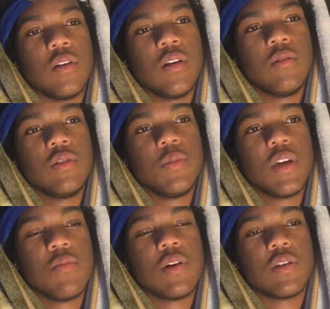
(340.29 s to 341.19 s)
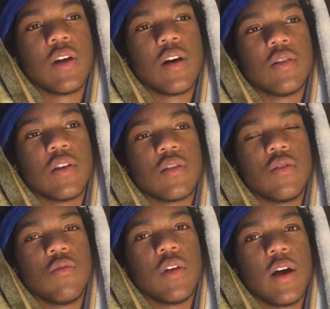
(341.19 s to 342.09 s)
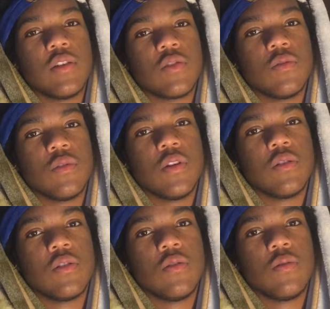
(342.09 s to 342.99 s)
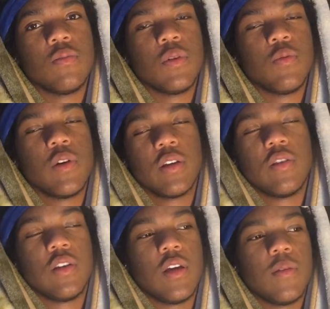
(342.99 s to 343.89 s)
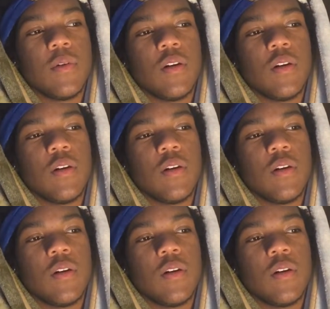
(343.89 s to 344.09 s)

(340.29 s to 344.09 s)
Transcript: It was Mickey Mouse high like through the high school years too, but we'll get to that.